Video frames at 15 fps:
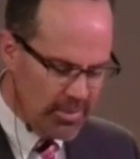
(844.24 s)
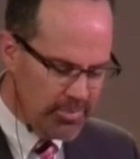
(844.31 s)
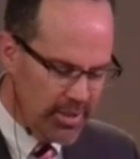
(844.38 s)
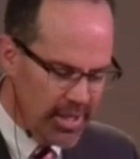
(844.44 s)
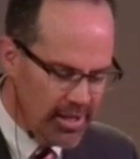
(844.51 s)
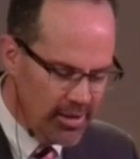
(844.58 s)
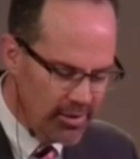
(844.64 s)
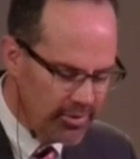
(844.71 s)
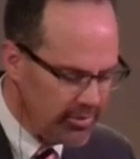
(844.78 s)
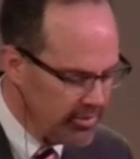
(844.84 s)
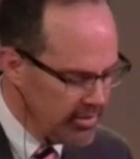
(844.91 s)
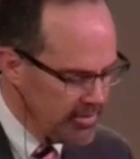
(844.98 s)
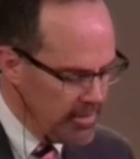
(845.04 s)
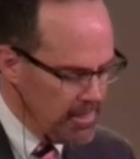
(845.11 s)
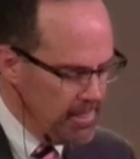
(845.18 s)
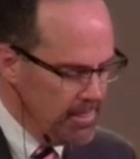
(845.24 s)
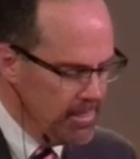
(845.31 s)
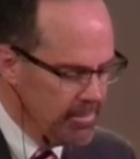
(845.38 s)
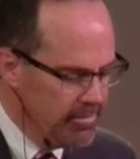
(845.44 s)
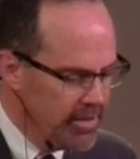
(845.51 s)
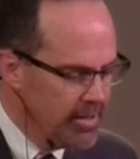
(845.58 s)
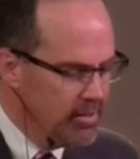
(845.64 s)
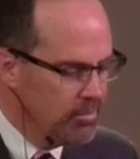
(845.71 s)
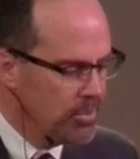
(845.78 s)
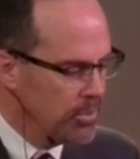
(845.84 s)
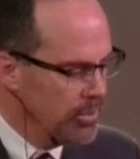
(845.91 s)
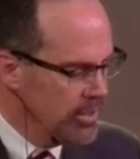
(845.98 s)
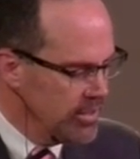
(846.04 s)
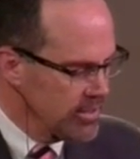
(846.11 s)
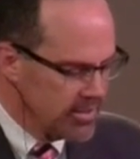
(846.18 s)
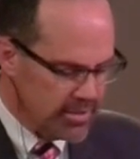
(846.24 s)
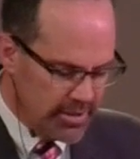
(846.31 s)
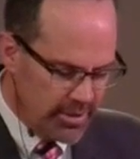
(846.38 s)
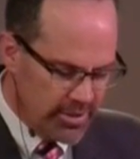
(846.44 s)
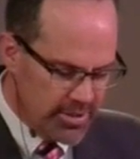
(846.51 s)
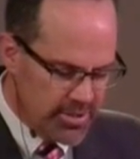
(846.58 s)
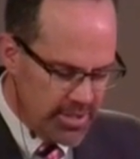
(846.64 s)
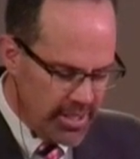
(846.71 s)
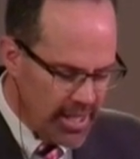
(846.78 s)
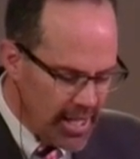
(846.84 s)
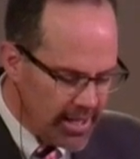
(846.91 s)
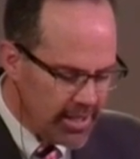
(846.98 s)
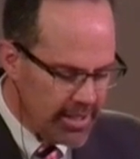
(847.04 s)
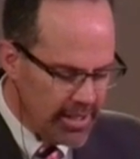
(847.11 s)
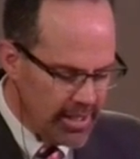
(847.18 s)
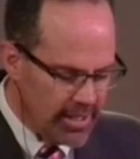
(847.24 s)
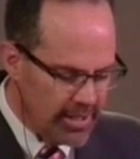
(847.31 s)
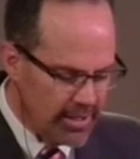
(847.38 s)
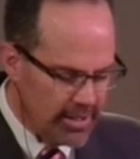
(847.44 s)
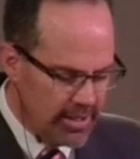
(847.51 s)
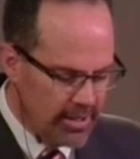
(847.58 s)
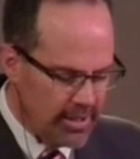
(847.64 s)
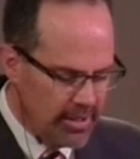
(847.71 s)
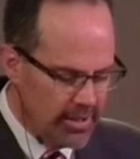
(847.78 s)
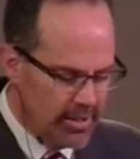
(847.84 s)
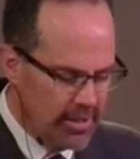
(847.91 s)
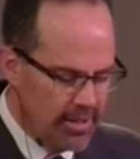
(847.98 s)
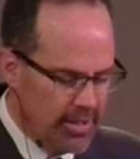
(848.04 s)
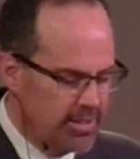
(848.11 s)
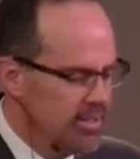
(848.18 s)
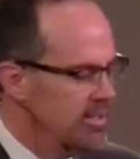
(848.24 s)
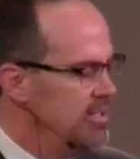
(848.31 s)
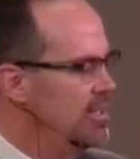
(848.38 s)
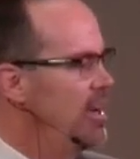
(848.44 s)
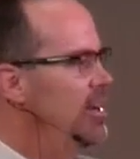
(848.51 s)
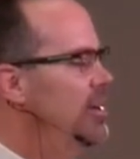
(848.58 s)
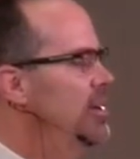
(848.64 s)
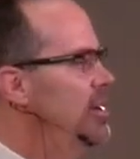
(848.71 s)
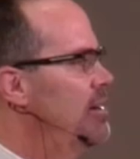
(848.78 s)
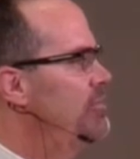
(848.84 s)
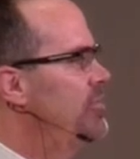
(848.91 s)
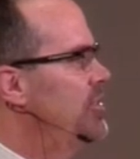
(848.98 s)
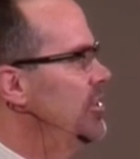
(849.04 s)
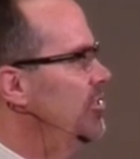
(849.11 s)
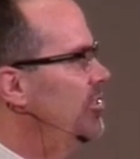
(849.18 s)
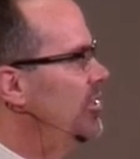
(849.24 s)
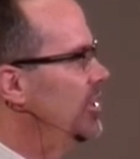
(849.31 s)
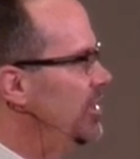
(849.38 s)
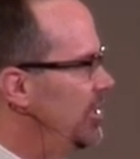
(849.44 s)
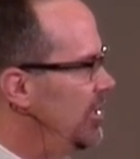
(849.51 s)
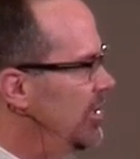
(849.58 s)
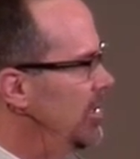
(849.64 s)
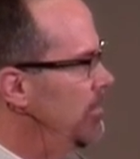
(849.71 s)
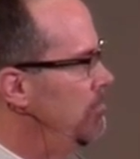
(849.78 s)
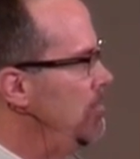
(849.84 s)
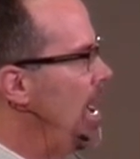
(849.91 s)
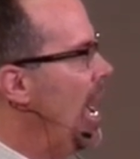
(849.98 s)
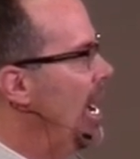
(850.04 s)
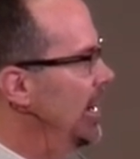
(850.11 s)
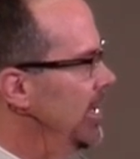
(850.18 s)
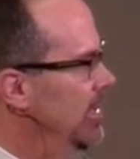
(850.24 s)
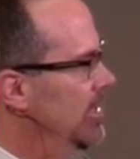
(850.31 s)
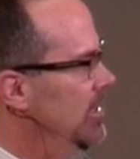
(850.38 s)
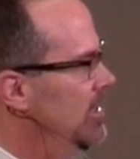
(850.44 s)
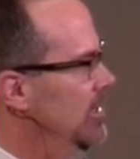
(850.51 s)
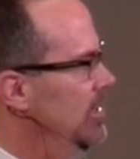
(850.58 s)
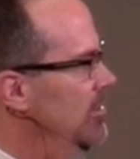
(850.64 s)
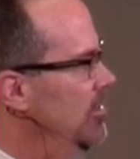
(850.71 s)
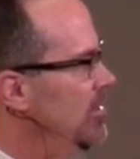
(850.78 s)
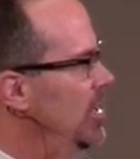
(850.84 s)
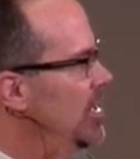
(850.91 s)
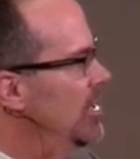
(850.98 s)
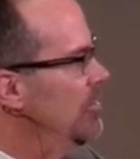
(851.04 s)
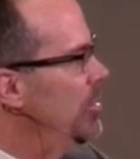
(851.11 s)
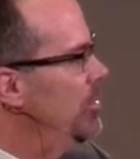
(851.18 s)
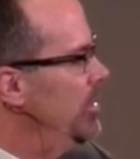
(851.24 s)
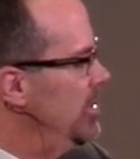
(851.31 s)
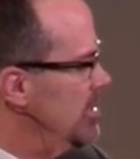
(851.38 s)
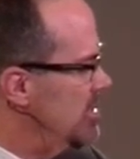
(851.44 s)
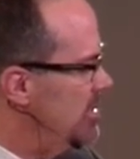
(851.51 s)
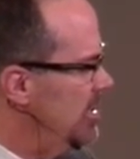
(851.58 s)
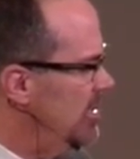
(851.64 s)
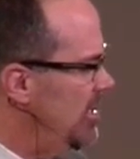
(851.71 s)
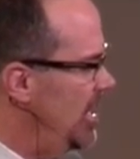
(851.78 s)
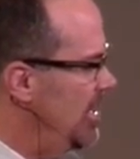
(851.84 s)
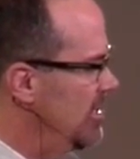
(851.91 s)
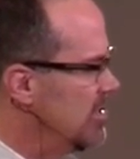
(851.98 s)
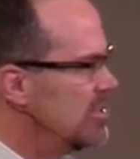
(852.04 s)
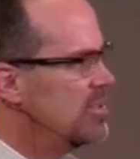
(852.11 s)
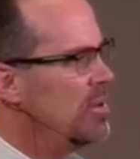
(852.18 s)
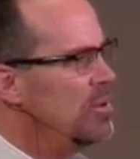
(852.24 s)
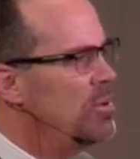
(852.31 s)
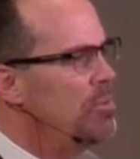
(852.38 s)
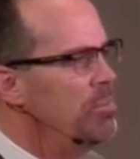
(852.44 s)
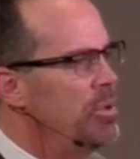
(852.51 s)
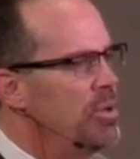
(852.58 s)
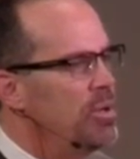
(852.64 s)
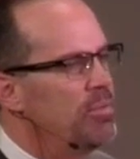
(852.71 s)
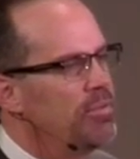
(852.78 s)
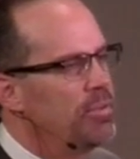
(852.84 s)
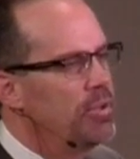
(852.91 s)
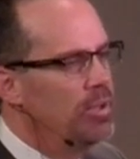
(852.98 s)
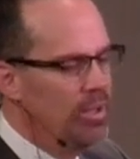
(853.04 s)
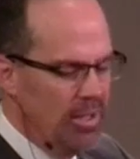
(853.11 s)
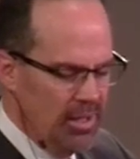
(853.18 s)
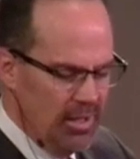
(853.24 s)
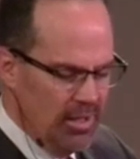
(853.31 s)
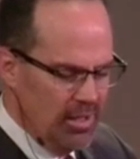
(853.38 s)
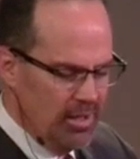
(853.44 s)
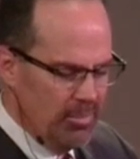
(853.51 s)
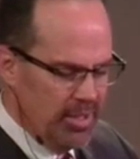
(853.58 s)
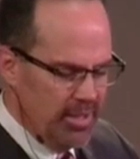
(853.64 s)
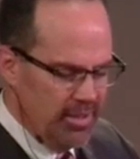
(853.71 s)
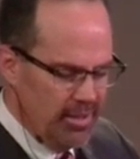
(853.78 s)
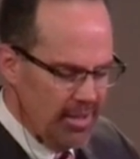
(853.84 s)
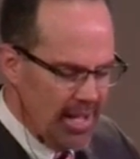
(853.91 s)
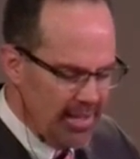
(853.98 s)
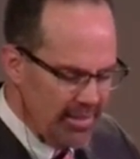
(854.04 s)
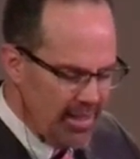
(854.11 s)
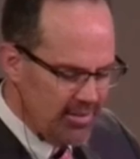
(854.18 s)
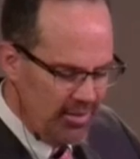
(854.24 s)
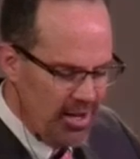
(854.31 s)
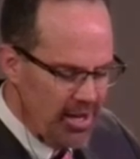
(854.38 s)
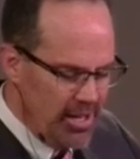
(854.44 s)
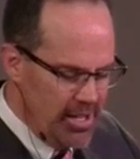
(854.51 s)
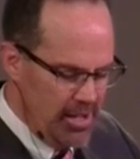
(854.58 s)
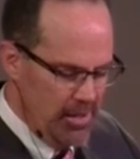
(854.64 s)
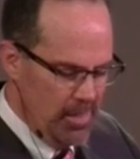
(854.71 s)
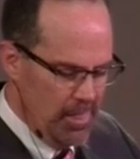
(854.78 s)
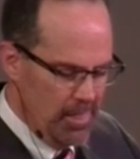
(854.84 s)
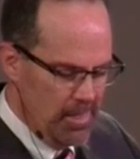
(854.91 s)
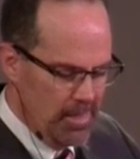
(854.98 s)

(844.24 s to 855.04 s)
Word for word: something else very important to Christianity is it's not enough just to look back. It's not what we just looked at is so beautiful, but that, that's not it